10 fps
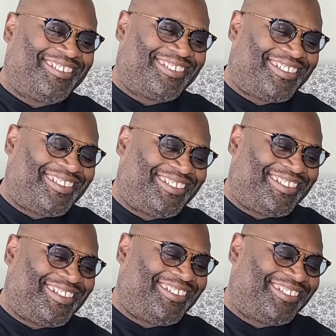
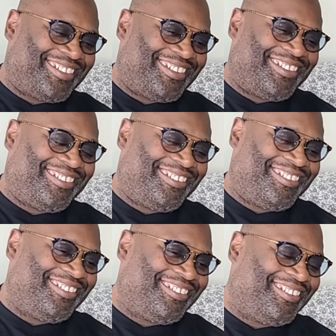
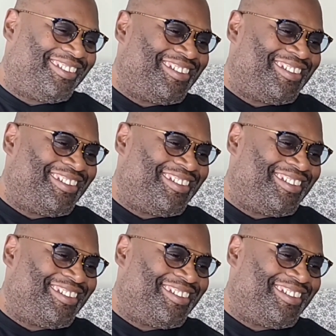[no speech]